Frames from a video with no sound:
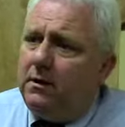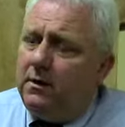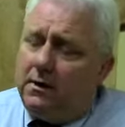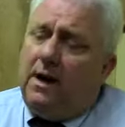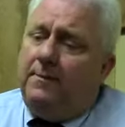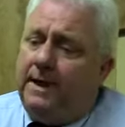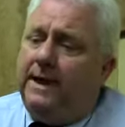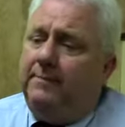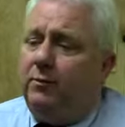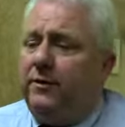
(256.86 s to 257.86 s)
a common
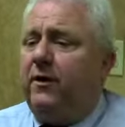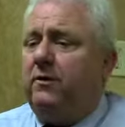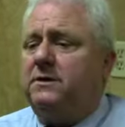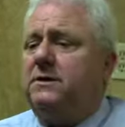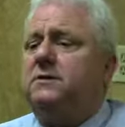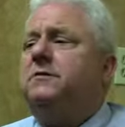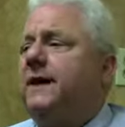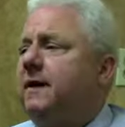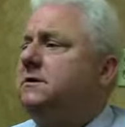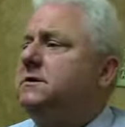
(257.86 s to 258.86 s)
enemy with our sister
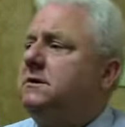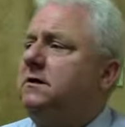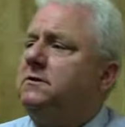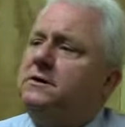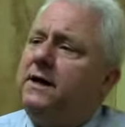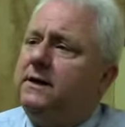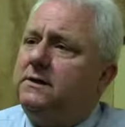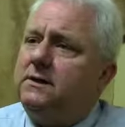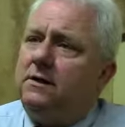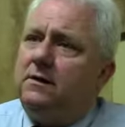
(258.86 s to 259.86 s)
councils in other
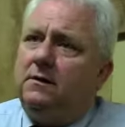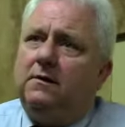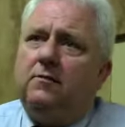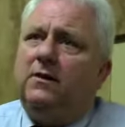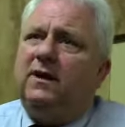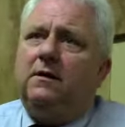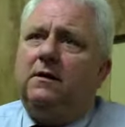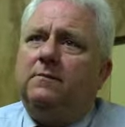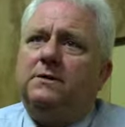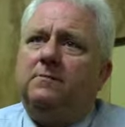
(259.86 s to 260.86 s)
states. Uh, the one that
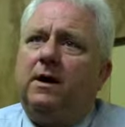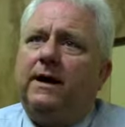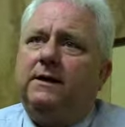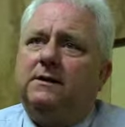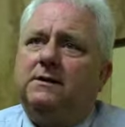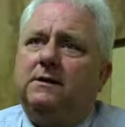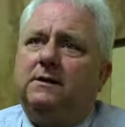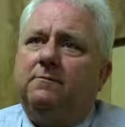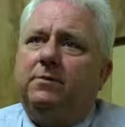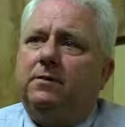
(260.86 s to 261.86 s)
comes to mind is
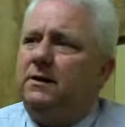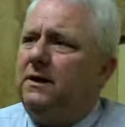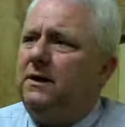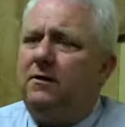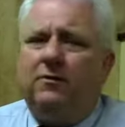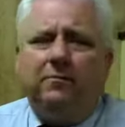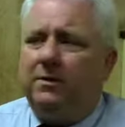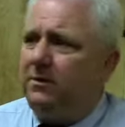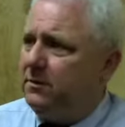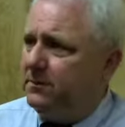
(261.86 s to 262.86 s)
uh, Pulte Home
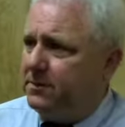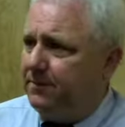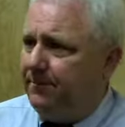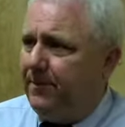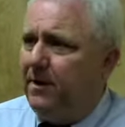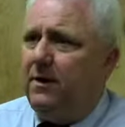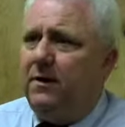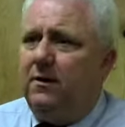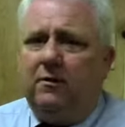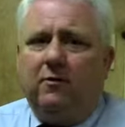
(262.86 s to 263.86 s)
Builders,
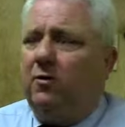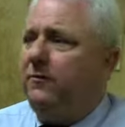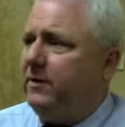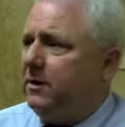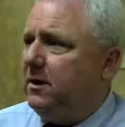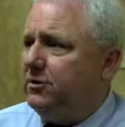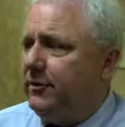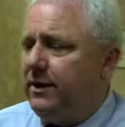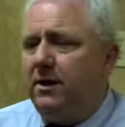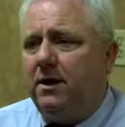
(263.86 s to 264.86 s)
are all over the
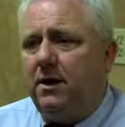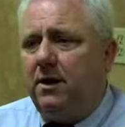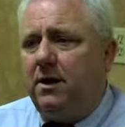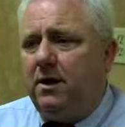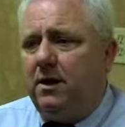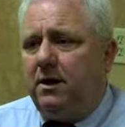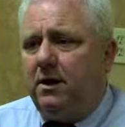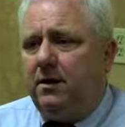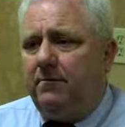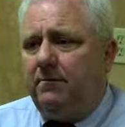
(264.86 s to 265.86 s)
country.
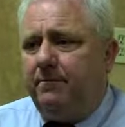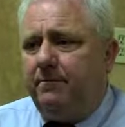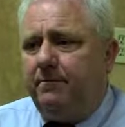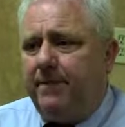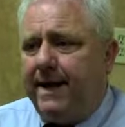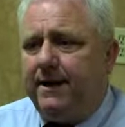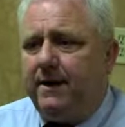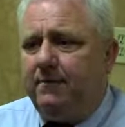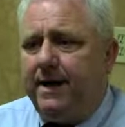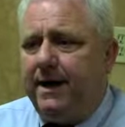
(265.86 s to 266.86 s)
Um,
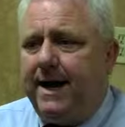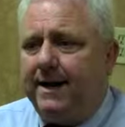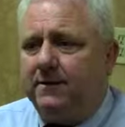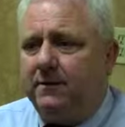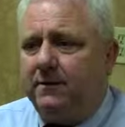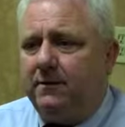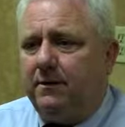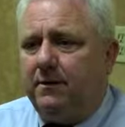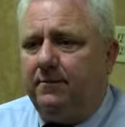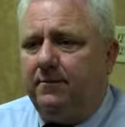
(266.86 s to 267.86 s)
bad, bad actor
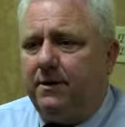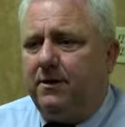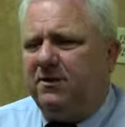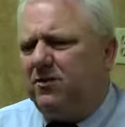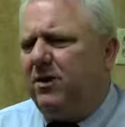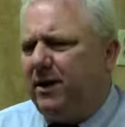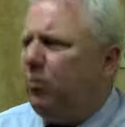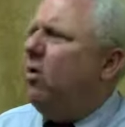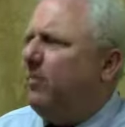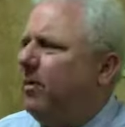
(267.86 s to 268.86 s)
but you know, it's sort of
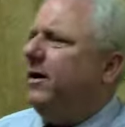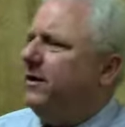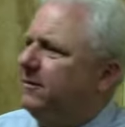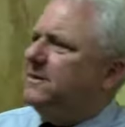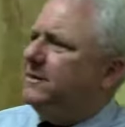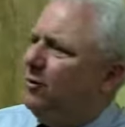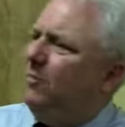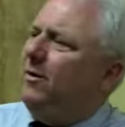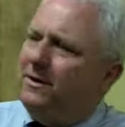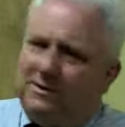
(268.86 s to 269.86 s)
like Walmart. You would say
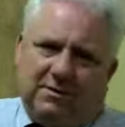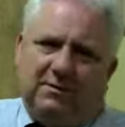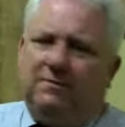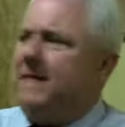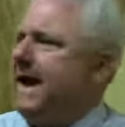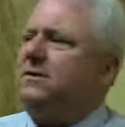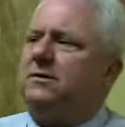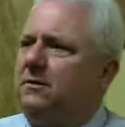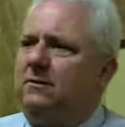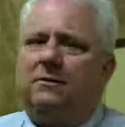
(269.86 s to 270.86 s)
Walmart is a
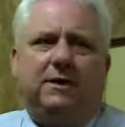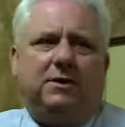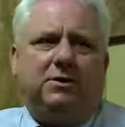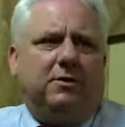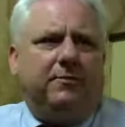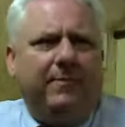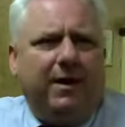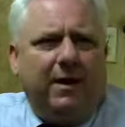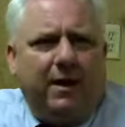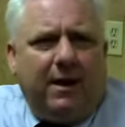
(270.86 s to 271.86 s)
national issue,
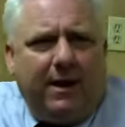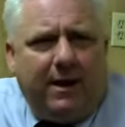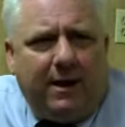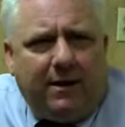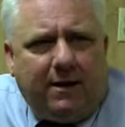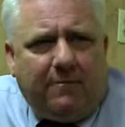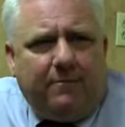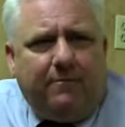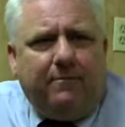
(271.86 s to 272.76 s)
and and um,